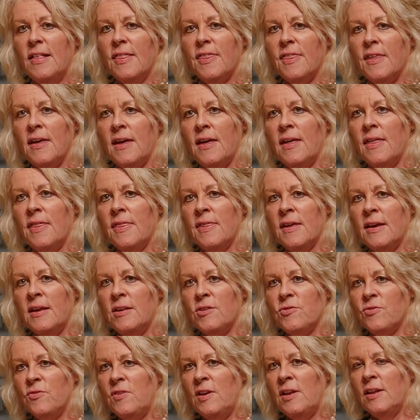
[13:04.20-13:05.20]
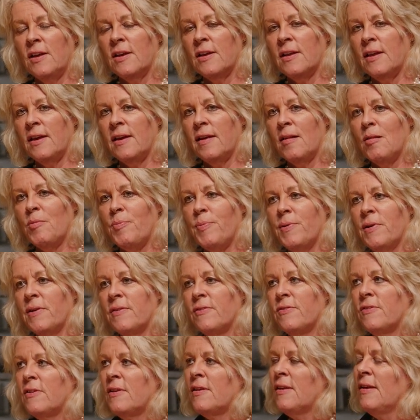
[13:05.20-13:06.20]
that is really going to help
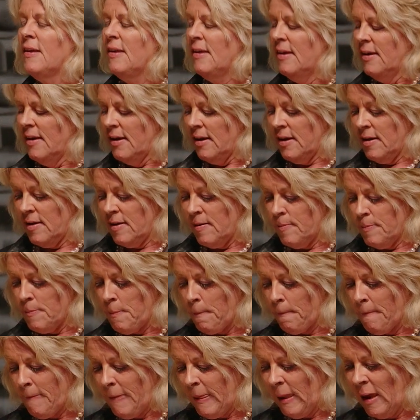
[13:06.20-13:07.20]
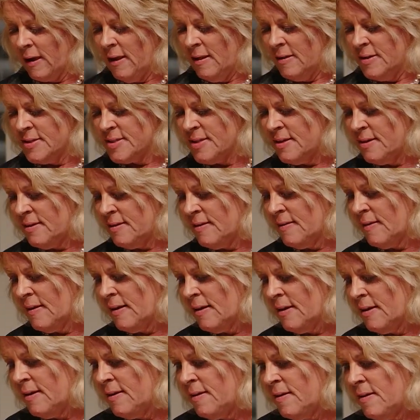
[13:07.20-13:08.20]
us. And there's
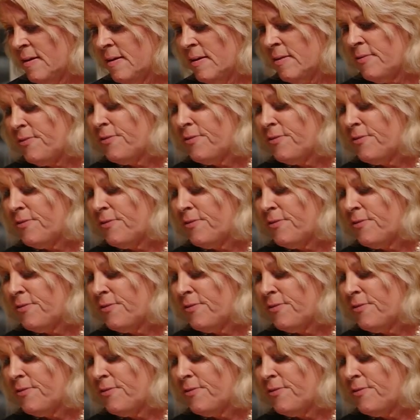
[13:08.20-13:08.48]
a